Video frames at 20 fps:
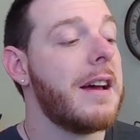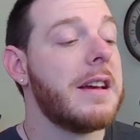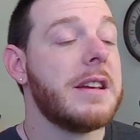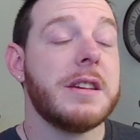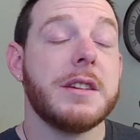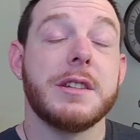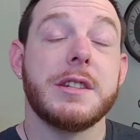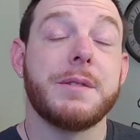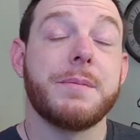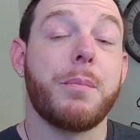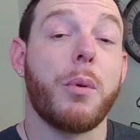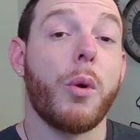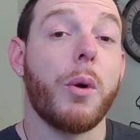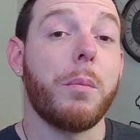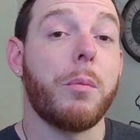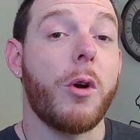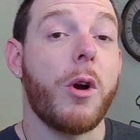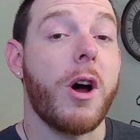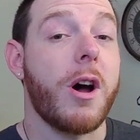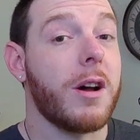Sport
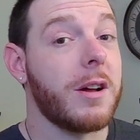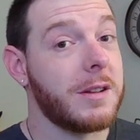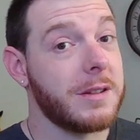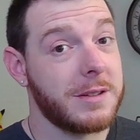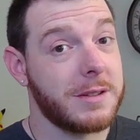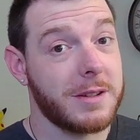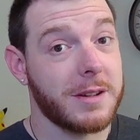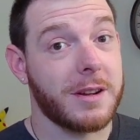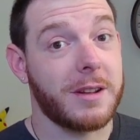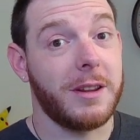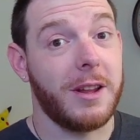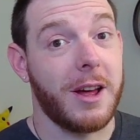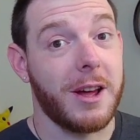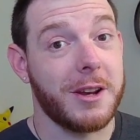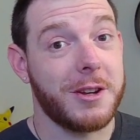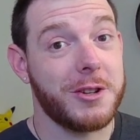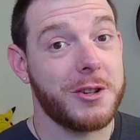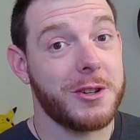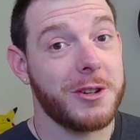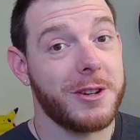Bronze
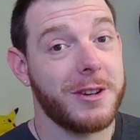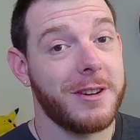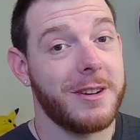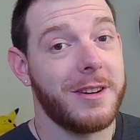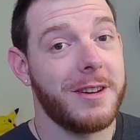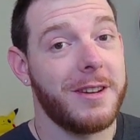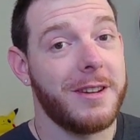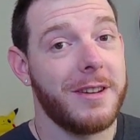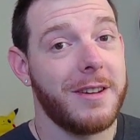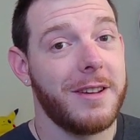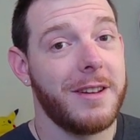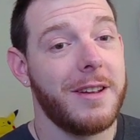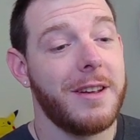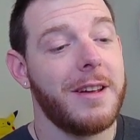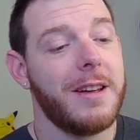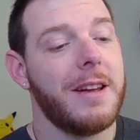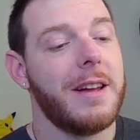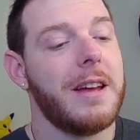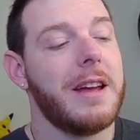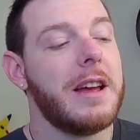clutch,
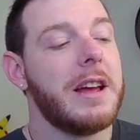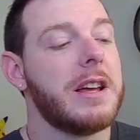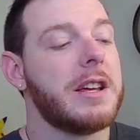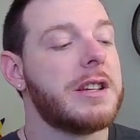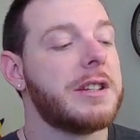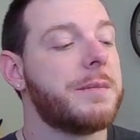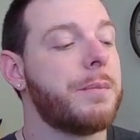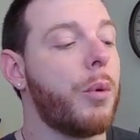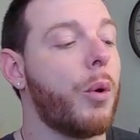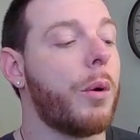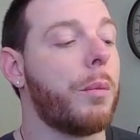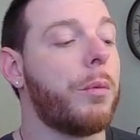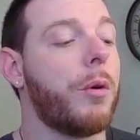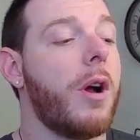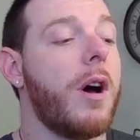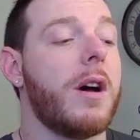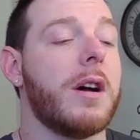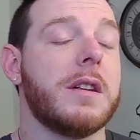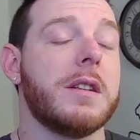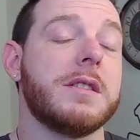Sport
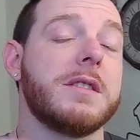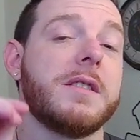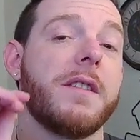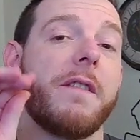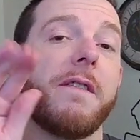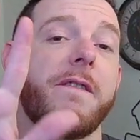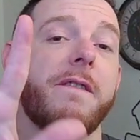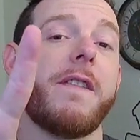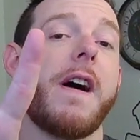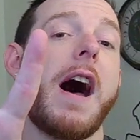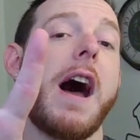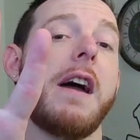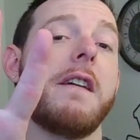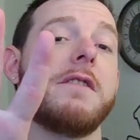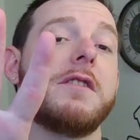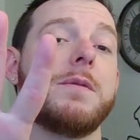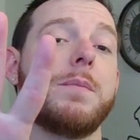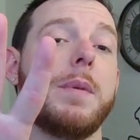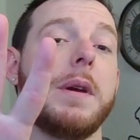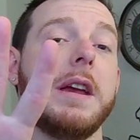Bronze
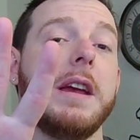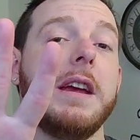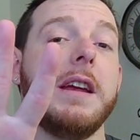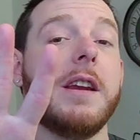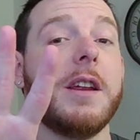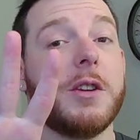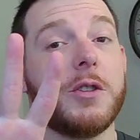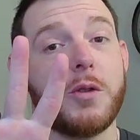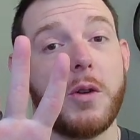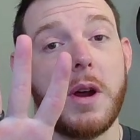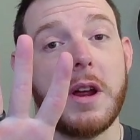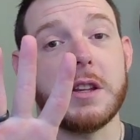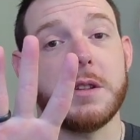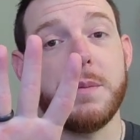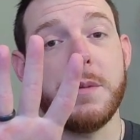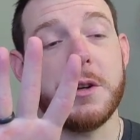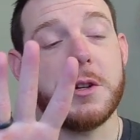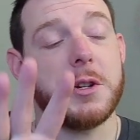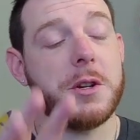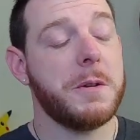5-speed
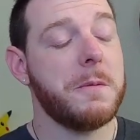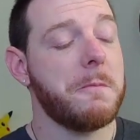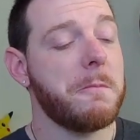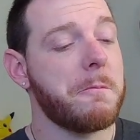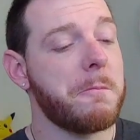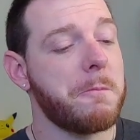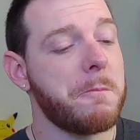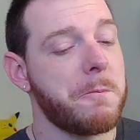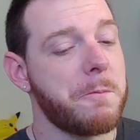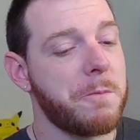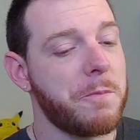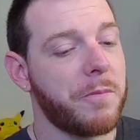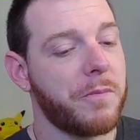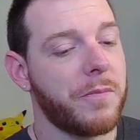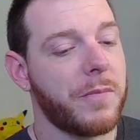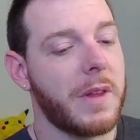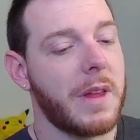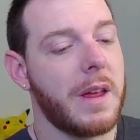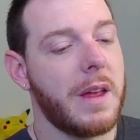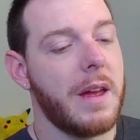transmission,
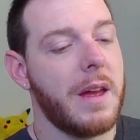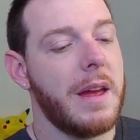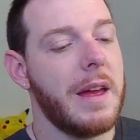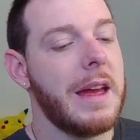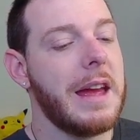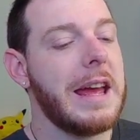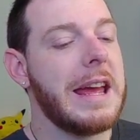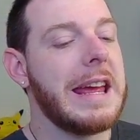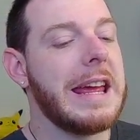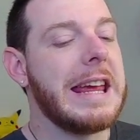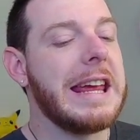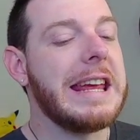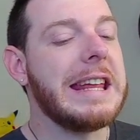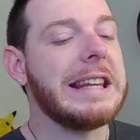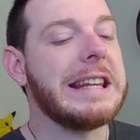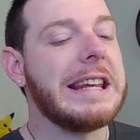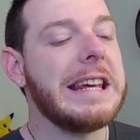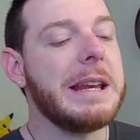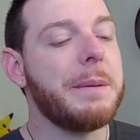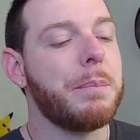
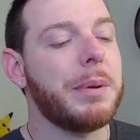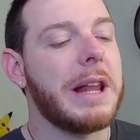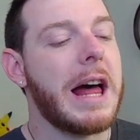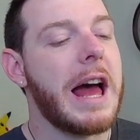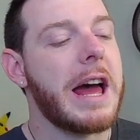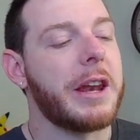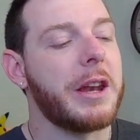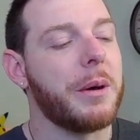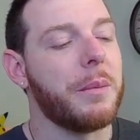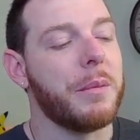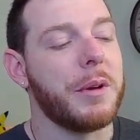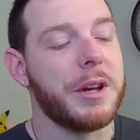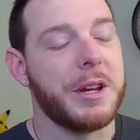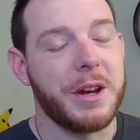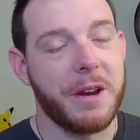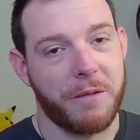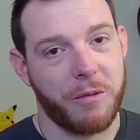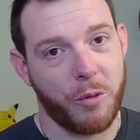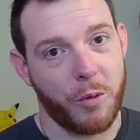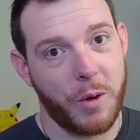Elite Platinum
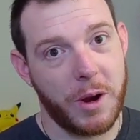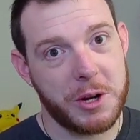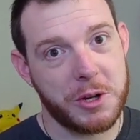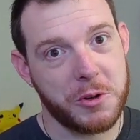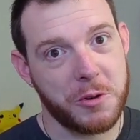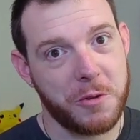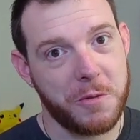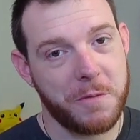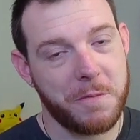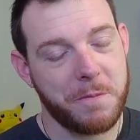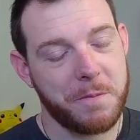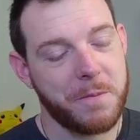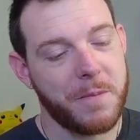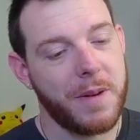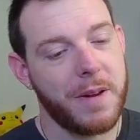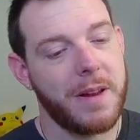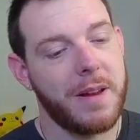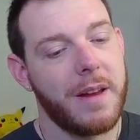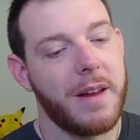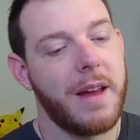differential,
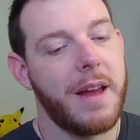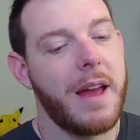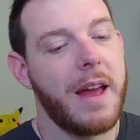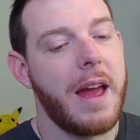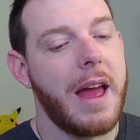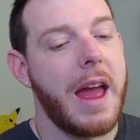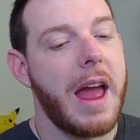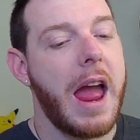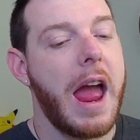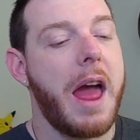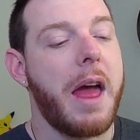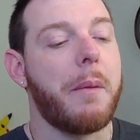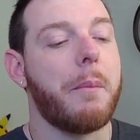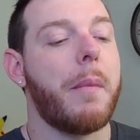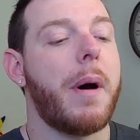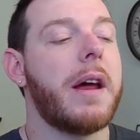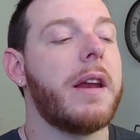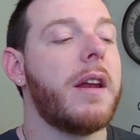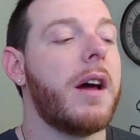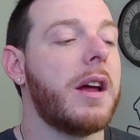and
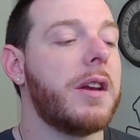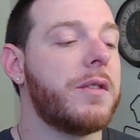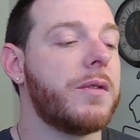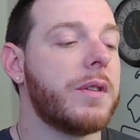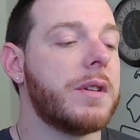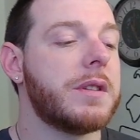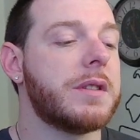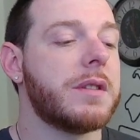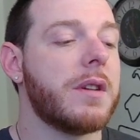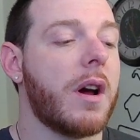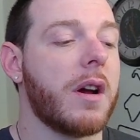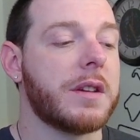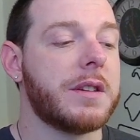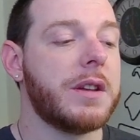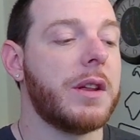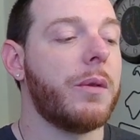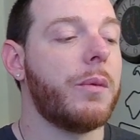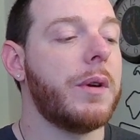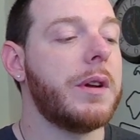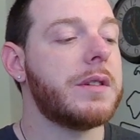my nitrous
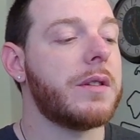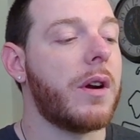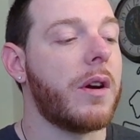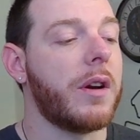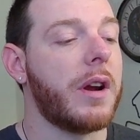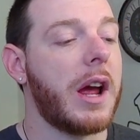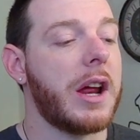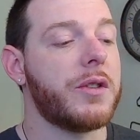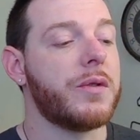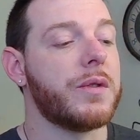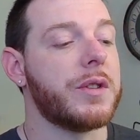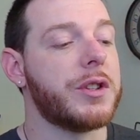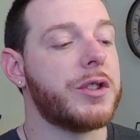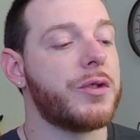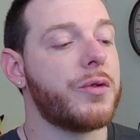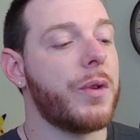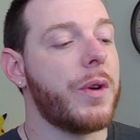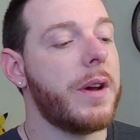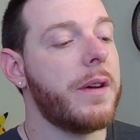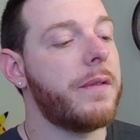auxiliaries are nitrous
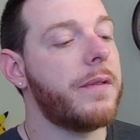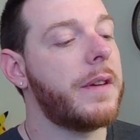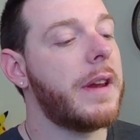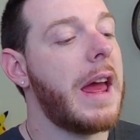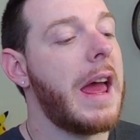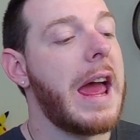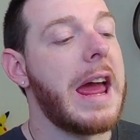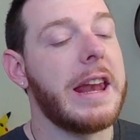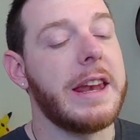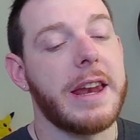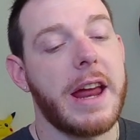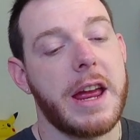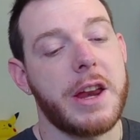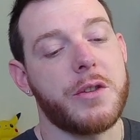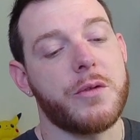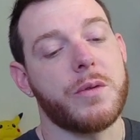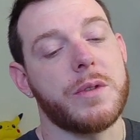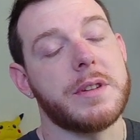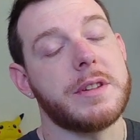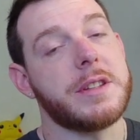drift and
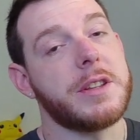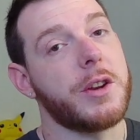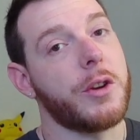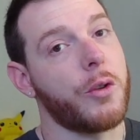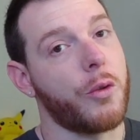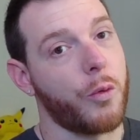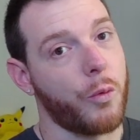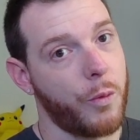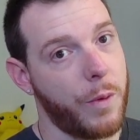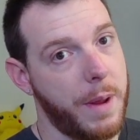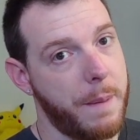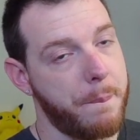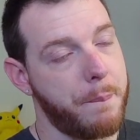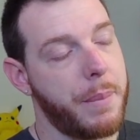nitrous grip